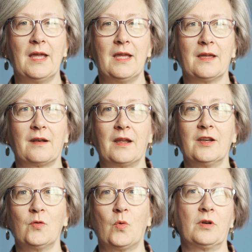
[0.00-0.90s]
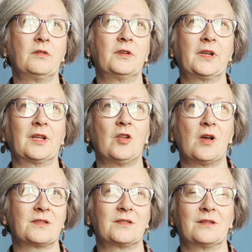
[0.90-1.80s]
and I didn't want her to get
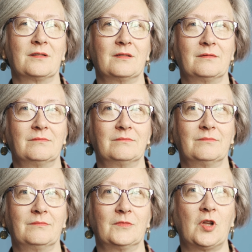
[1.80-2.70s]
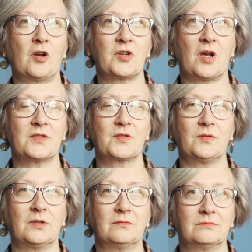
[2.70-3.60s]
lost in a large high
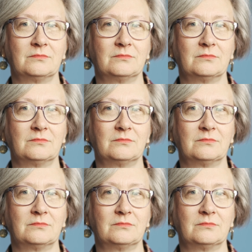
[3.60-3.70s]
school.